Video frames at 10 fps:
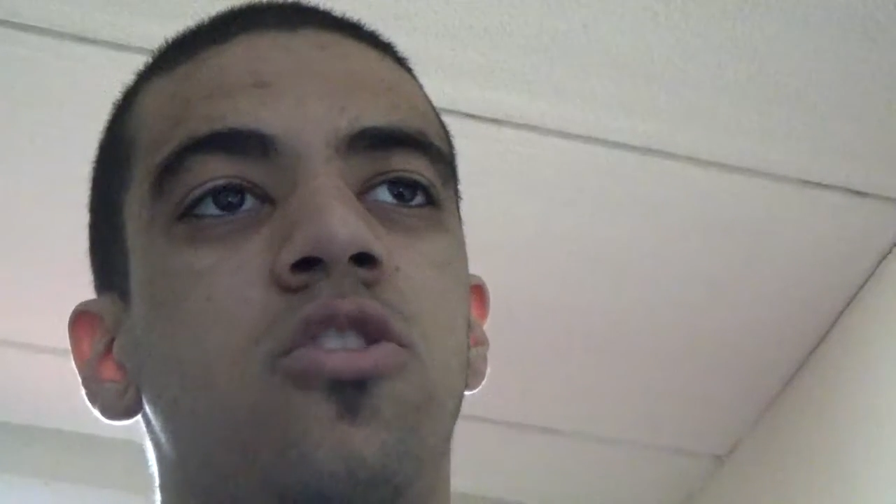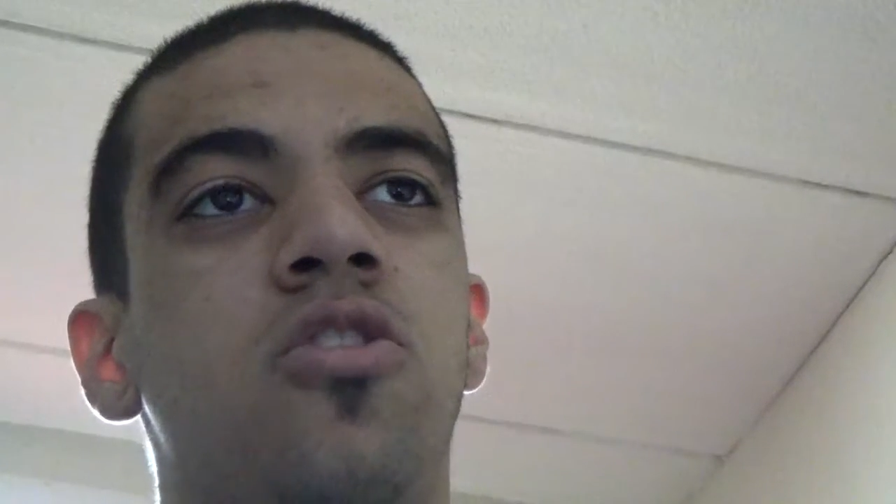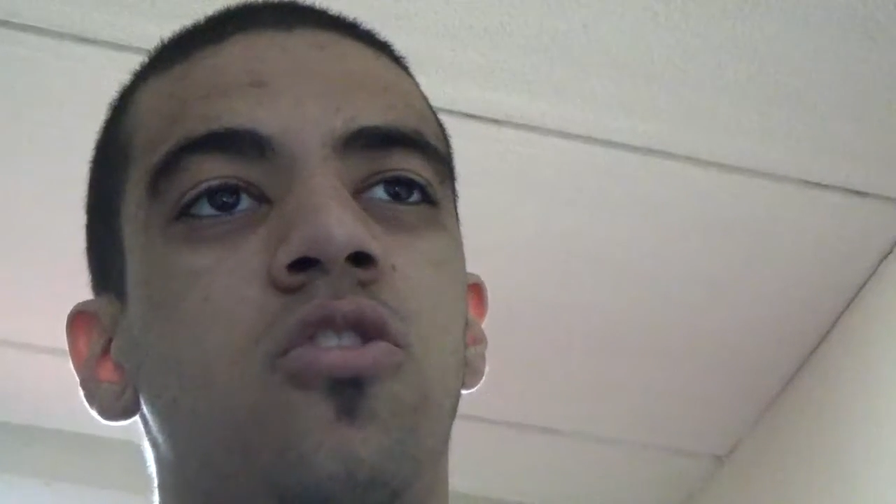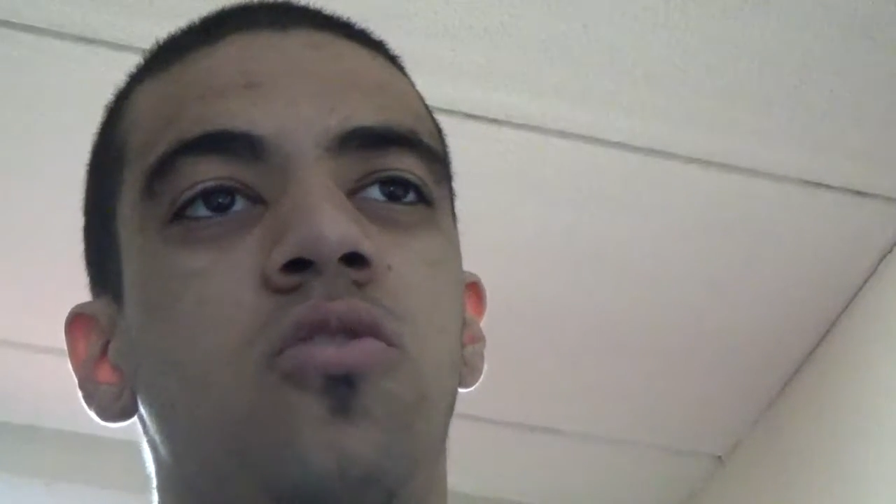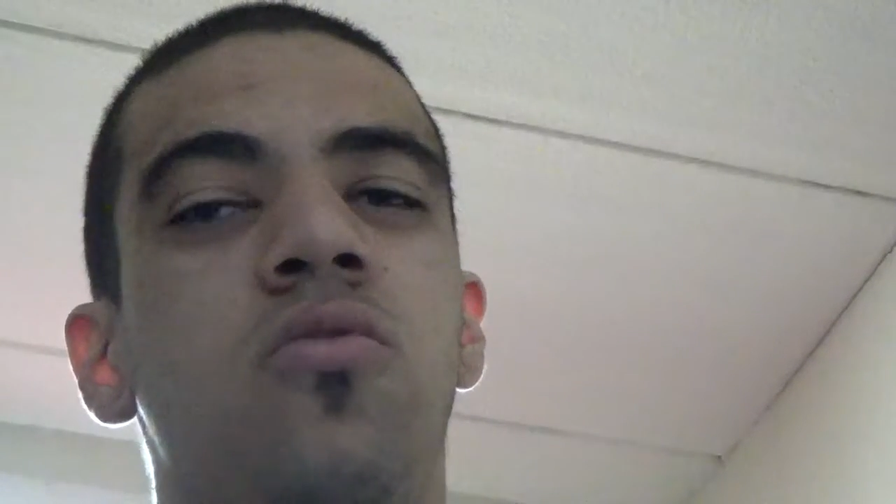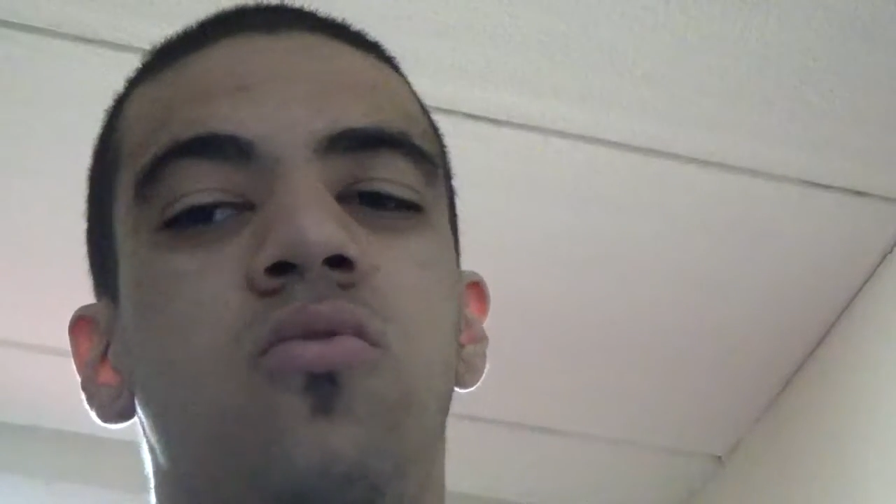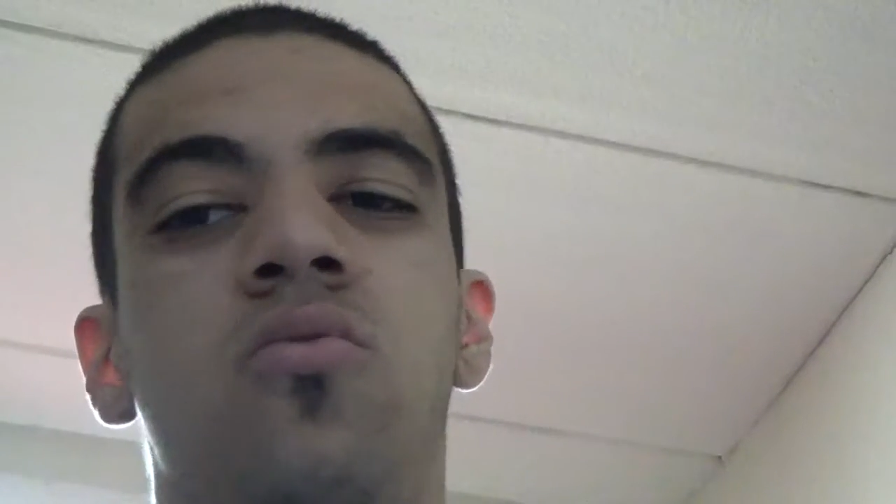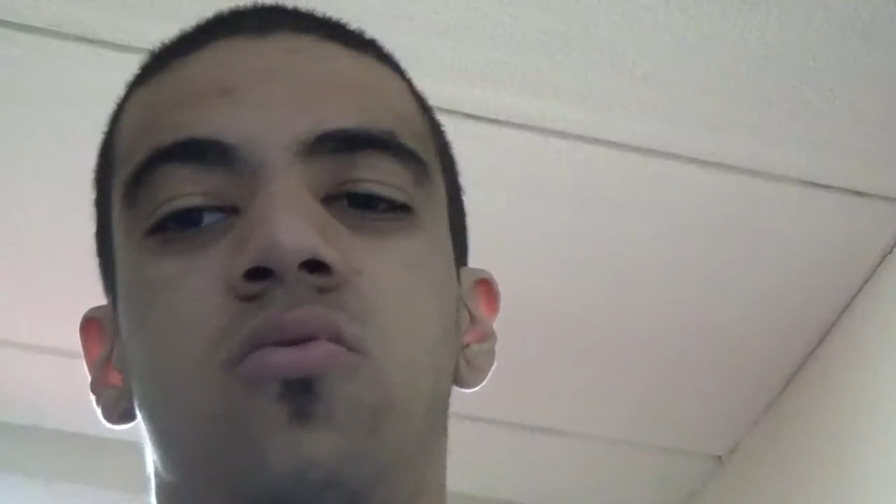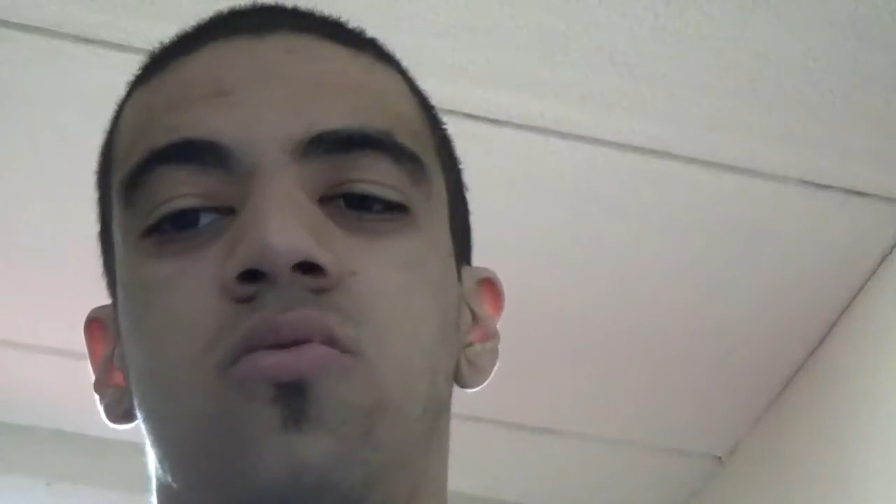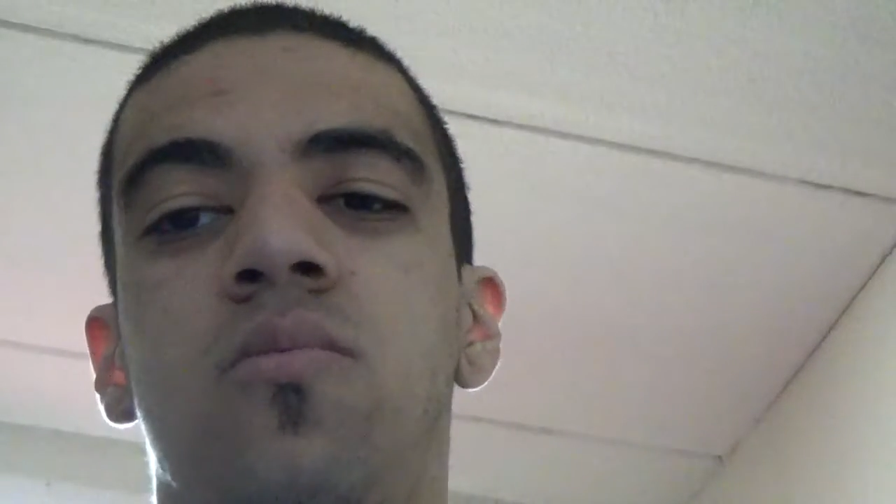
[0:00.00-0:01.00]

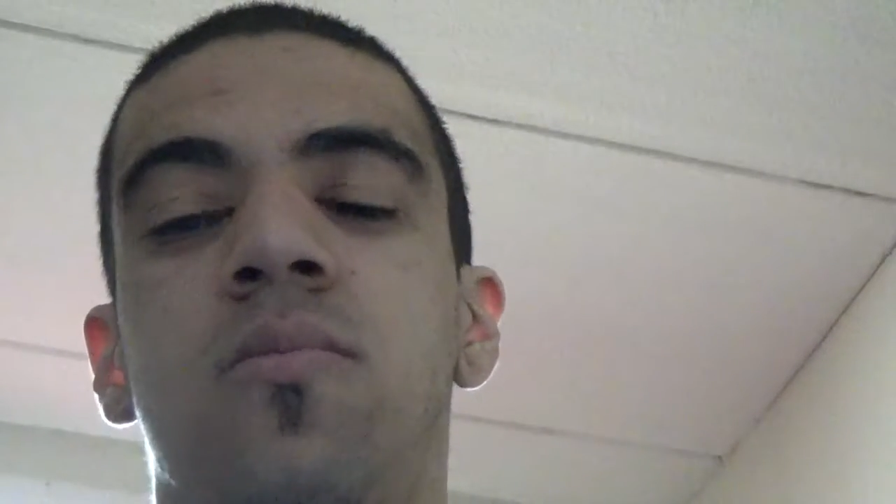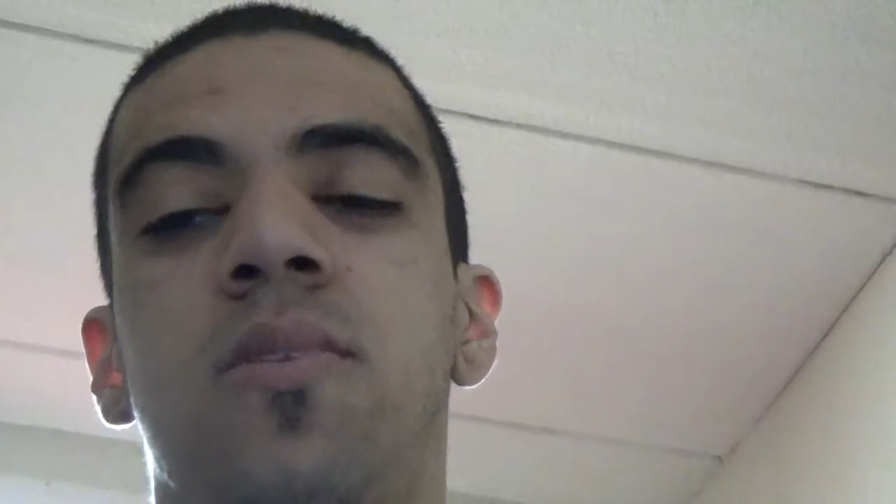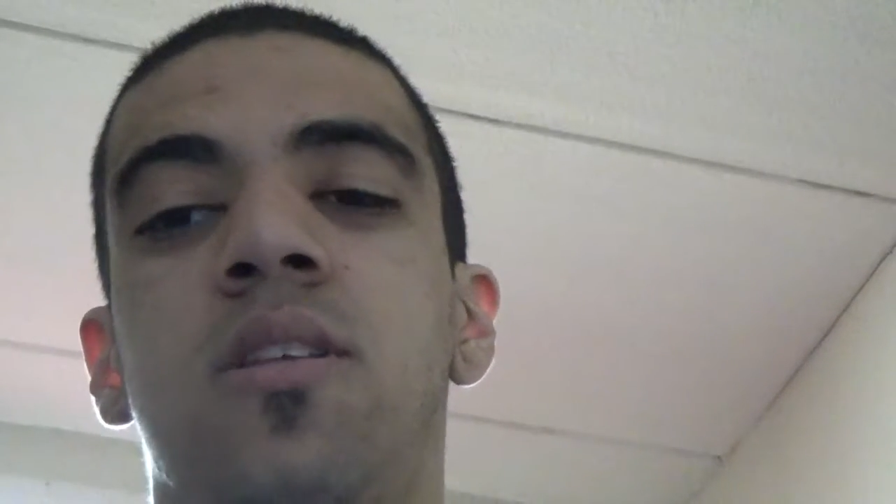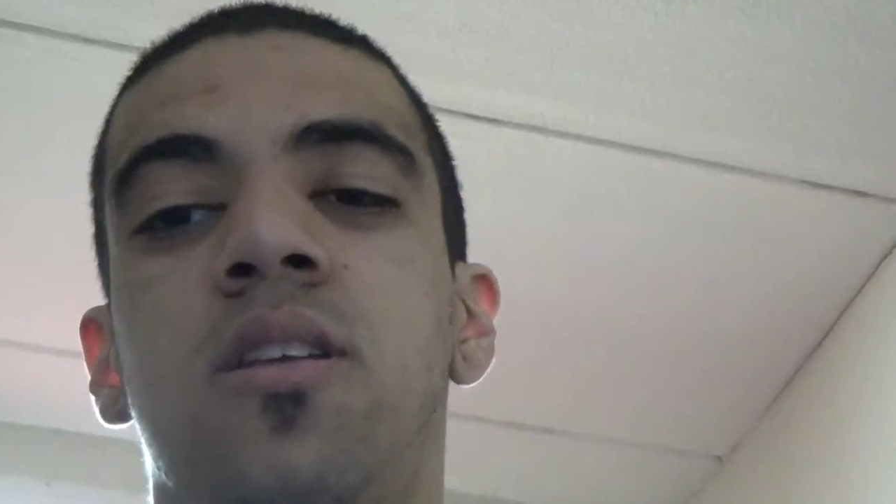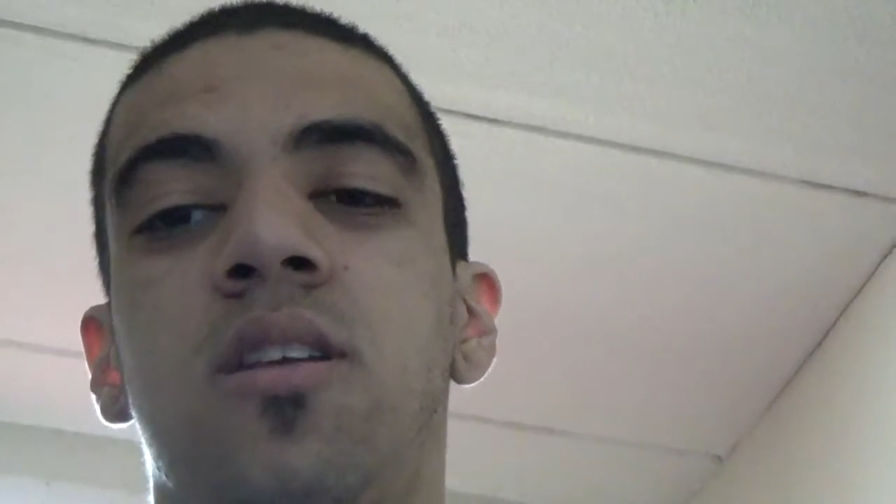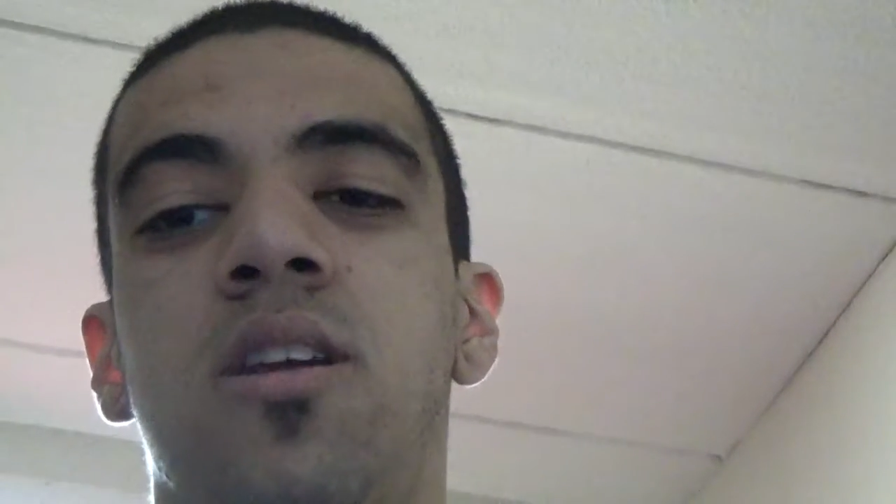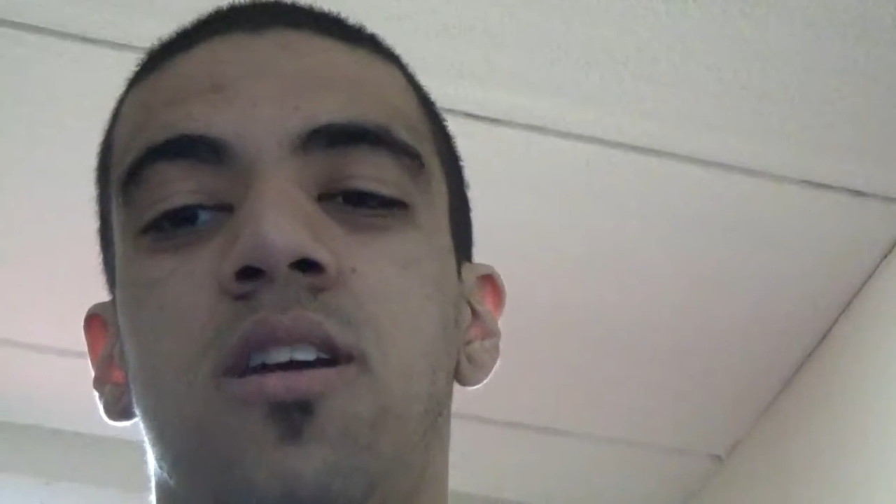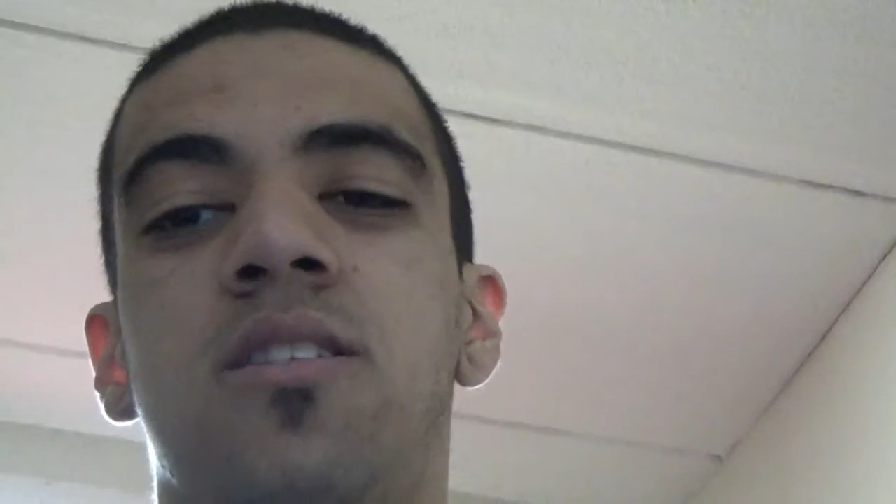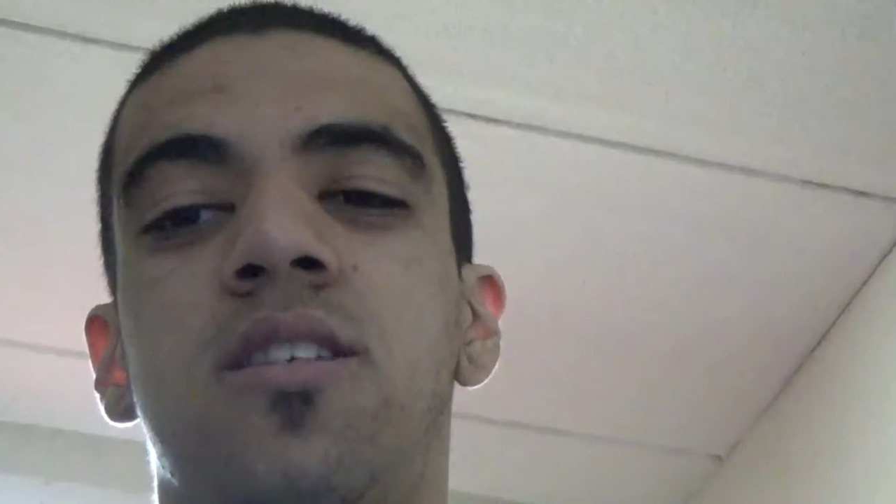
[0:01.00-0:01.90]
To, let's